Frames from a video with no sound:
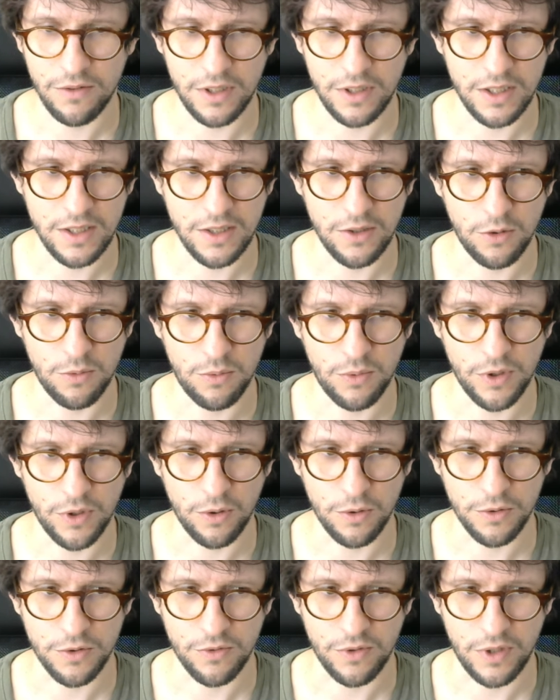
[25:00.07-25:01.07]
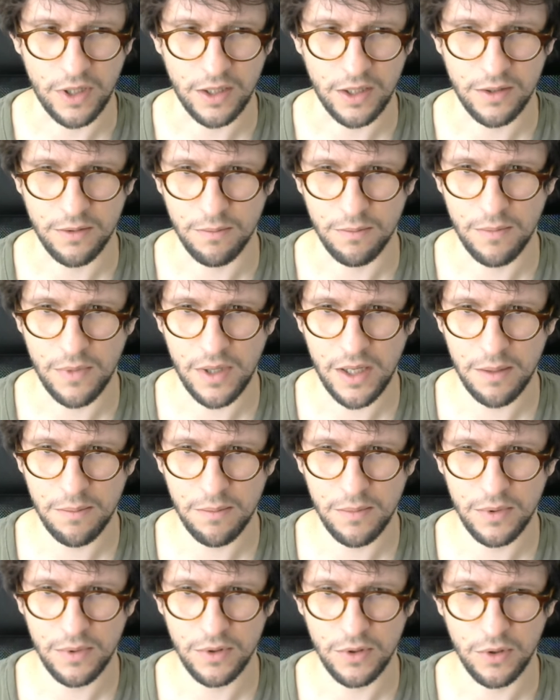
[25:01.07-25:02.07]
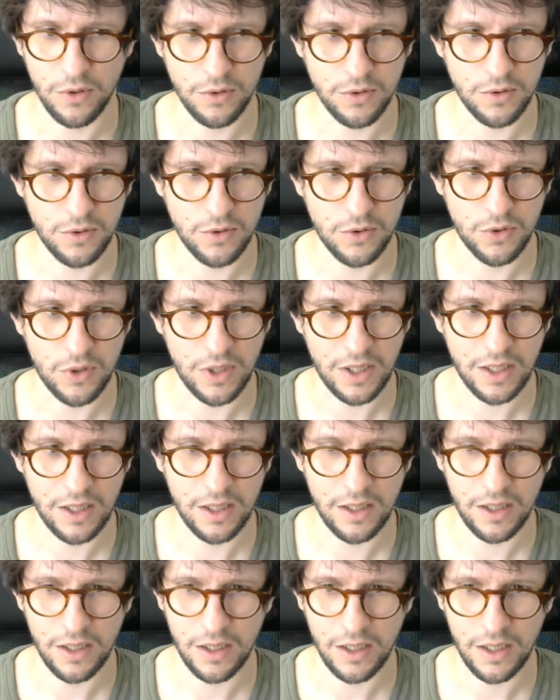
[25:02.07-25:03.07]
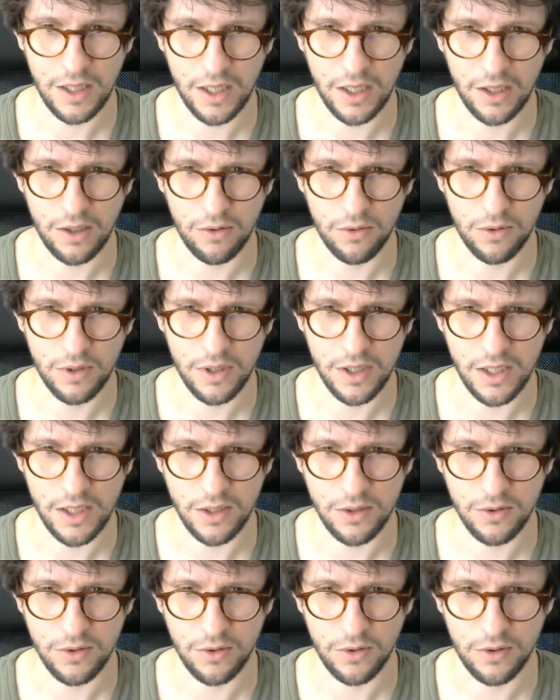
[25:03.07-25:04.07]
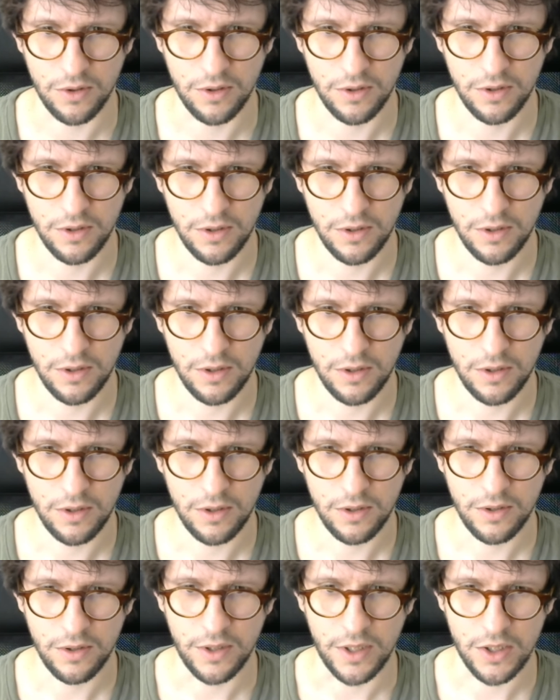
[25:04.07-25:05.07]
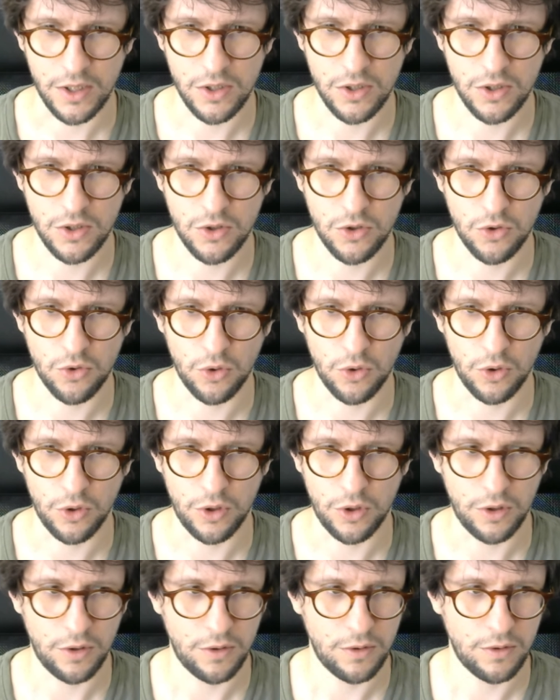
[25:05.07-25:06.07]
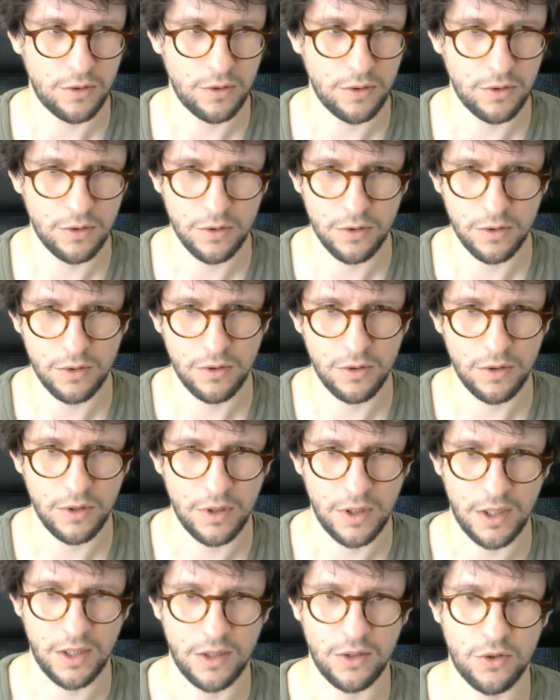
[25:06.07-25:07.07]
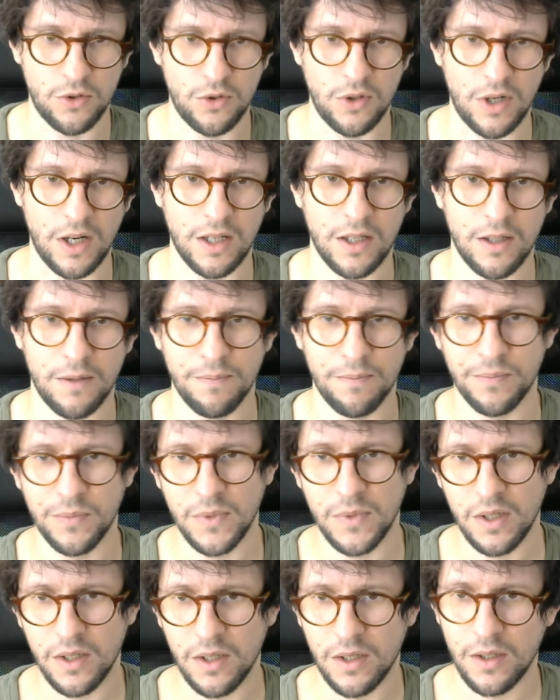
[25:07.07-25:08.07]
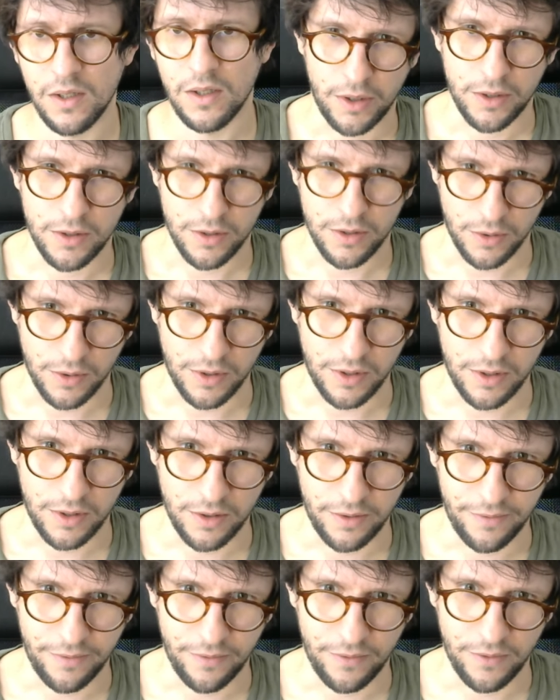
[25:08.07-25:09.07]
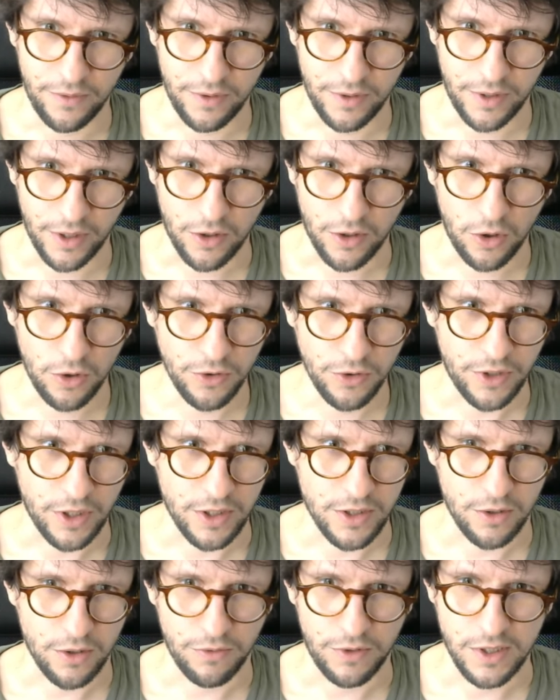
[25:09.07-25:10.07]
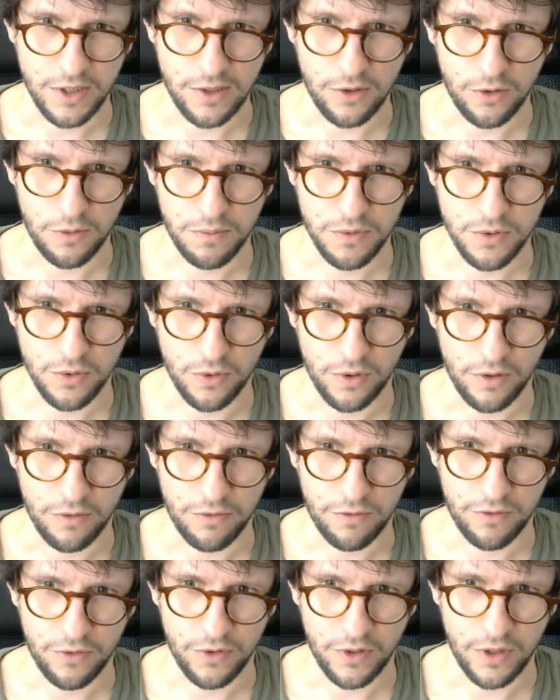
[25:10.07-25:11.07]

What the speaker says: this loop, we also write mem.tracking allocator destroy and track. So the contents of this loop sort of